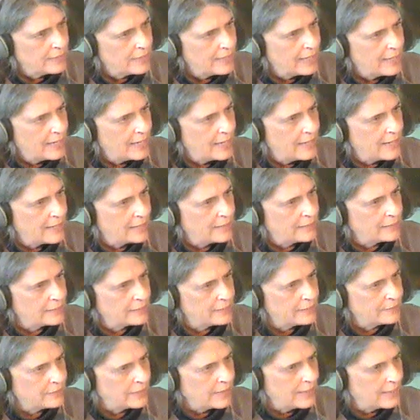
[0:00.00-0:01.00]

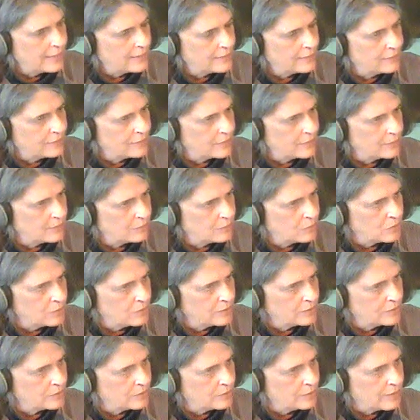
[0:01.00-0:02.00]
and the head of their
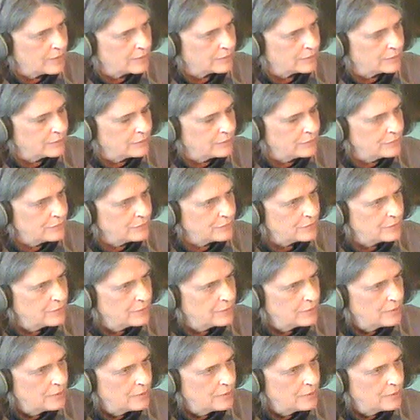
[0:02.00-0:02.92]
board of directors